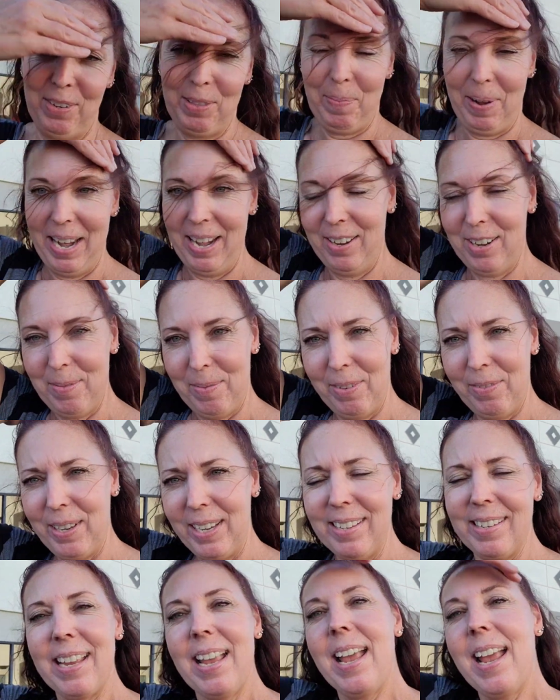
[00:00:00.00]
With my hair in my
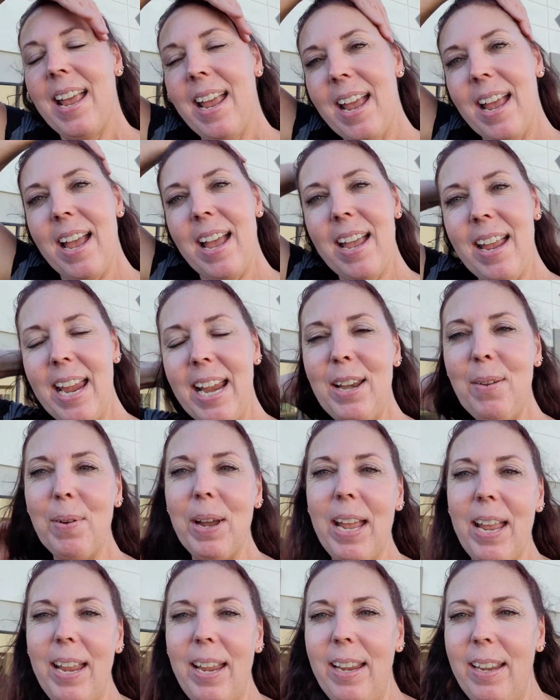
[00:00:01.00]
face.
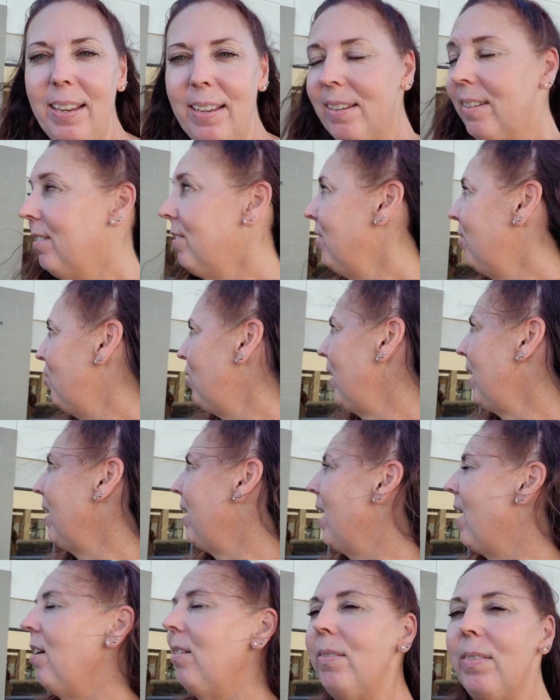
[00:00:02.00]
Anyway, check it
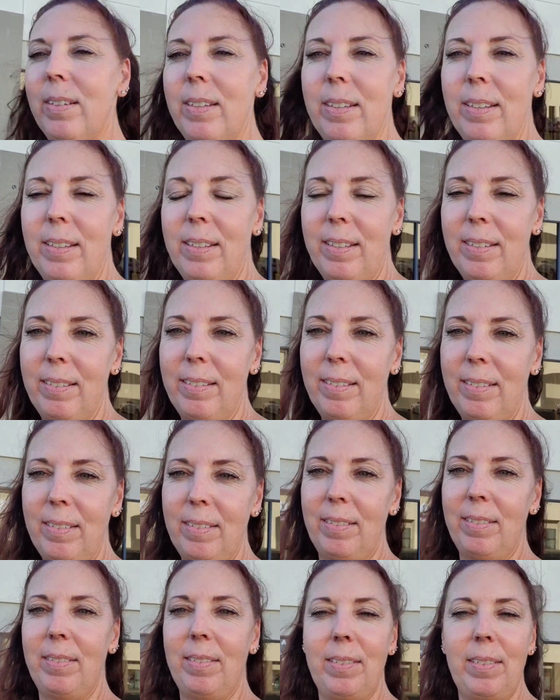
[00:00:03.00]
out
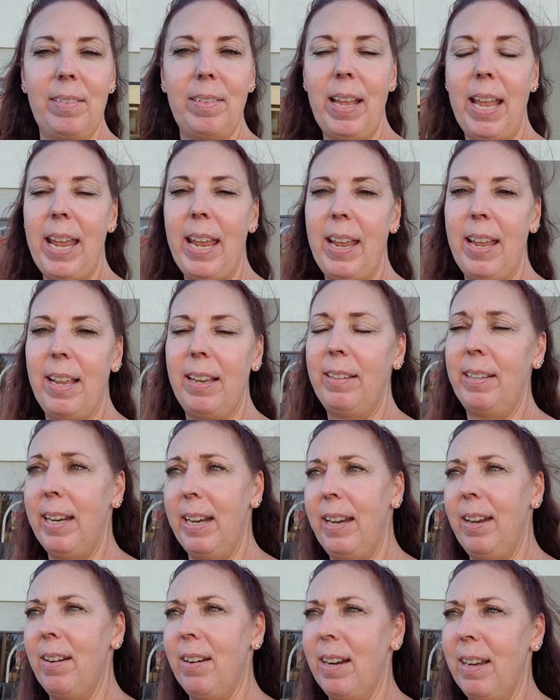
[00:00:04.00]
and get a
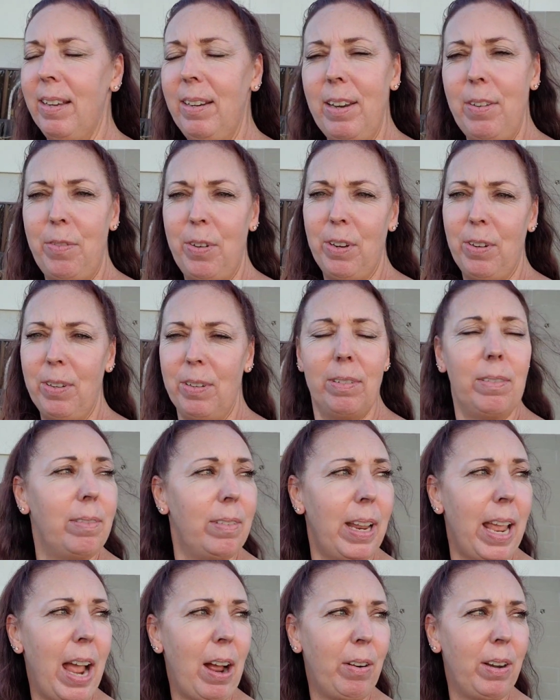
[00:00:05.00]
haircut if you're
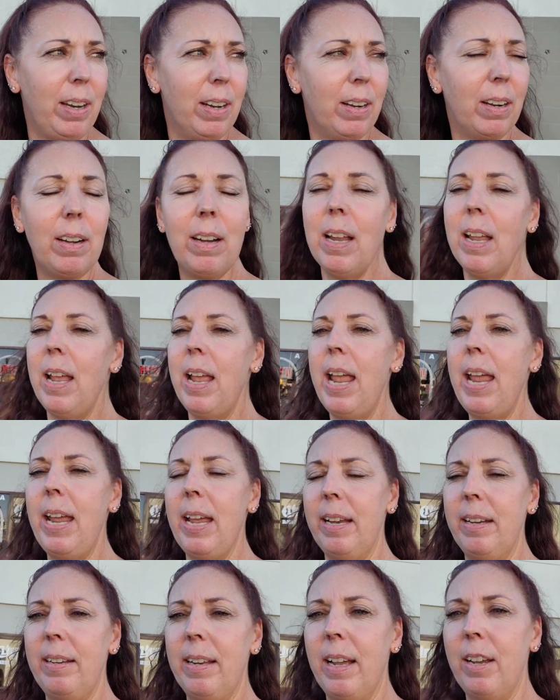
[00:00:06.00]
out here.
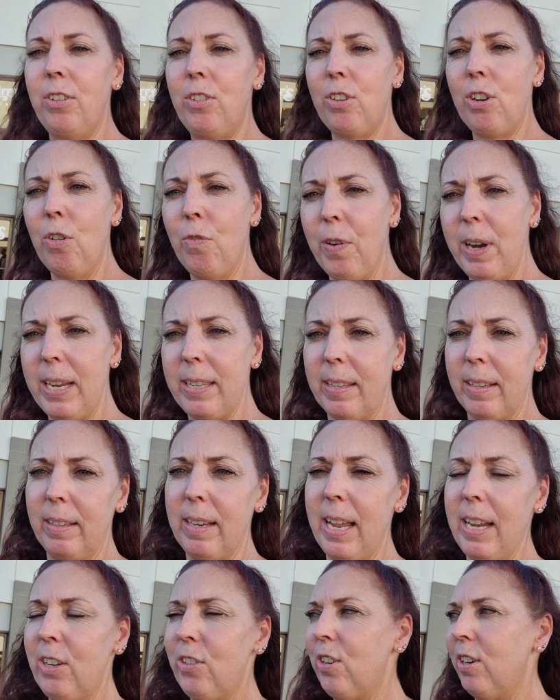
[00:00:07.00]
And uh, don't forget to
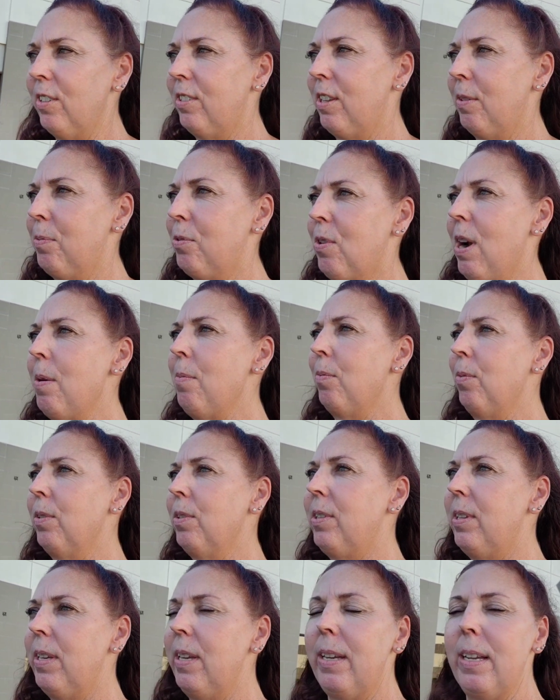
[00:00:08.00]
like, share, and subscribe, and we'll
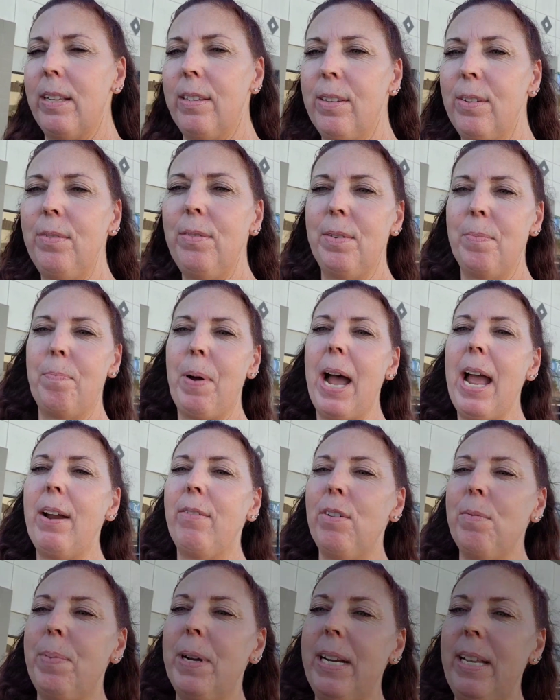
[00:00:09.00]
see you again soon. Bye,
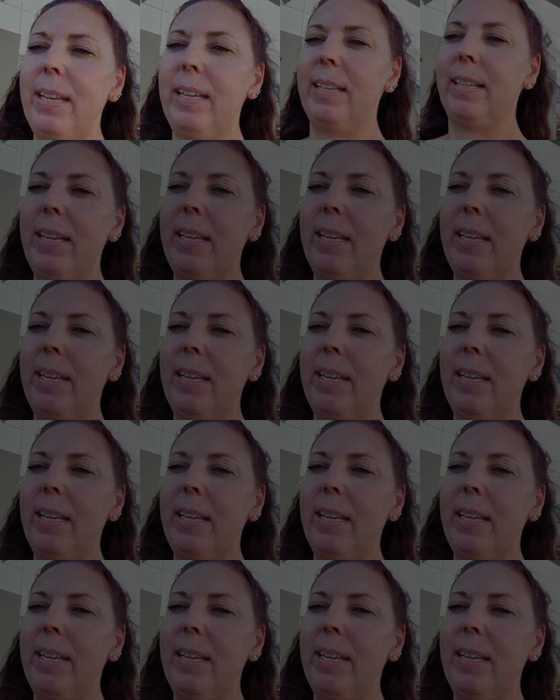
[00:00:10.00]
everybody.